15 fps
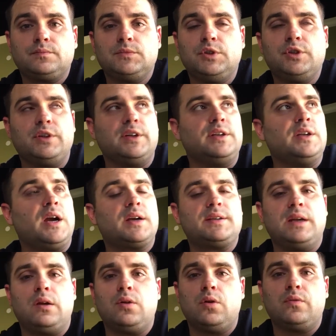You're going to get knocked
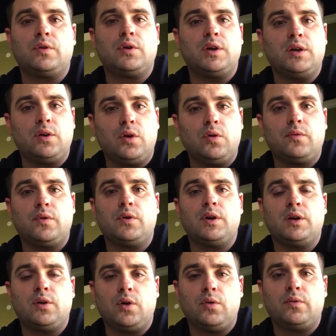down over and over
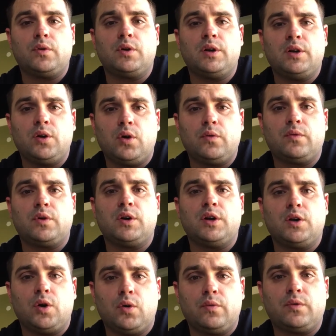and over and over
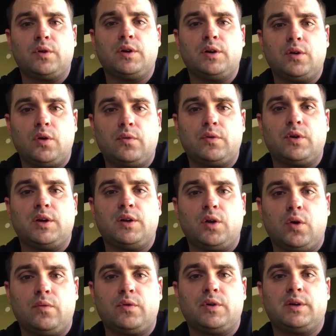and over and over and
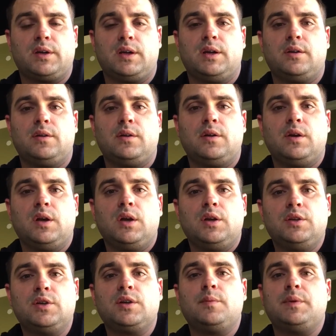over again.
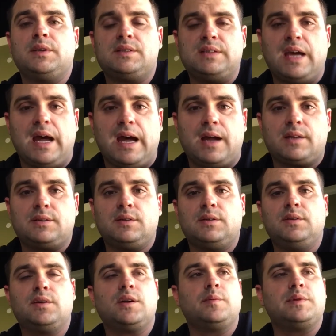You're going to be attacked.
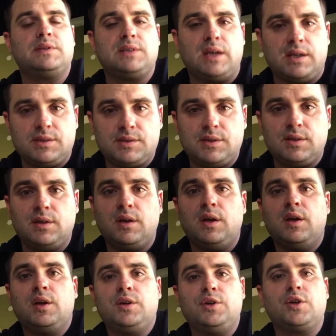You're going to be tested.
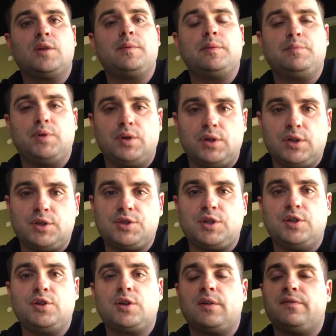You're going to be pushed.
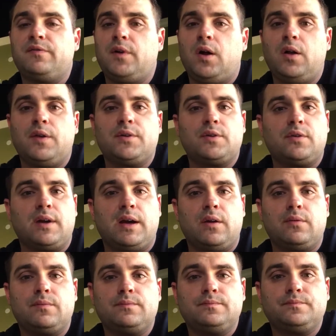And you're going to fall on the
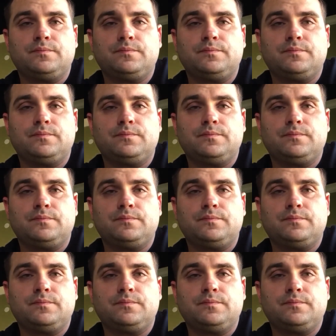ground.